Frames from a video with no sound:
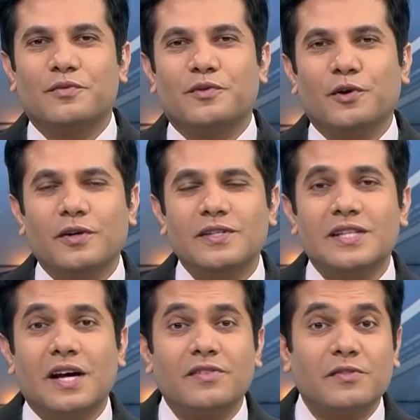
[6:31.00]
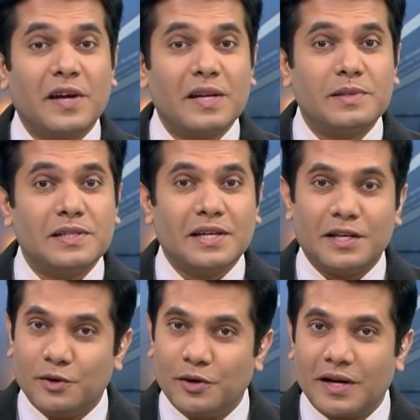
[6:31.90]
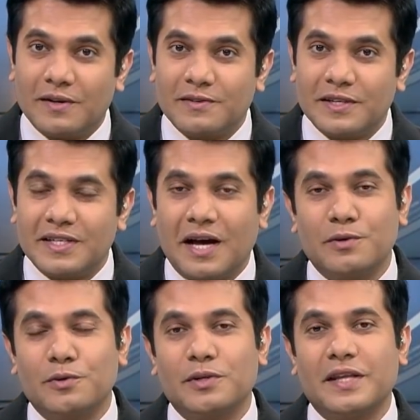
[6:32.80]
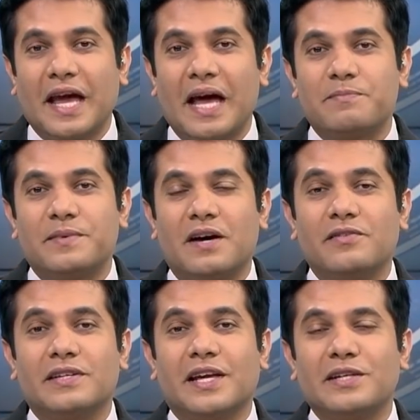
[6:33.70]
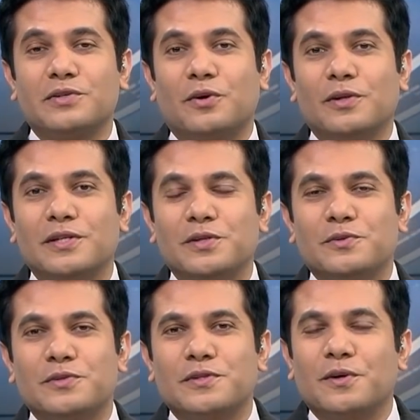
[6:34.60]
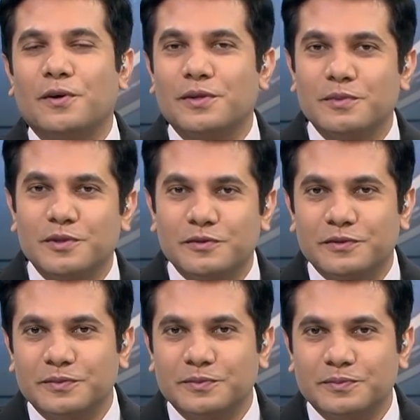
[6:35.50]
WION is now available in your country. Download the app now and get all the news on the move.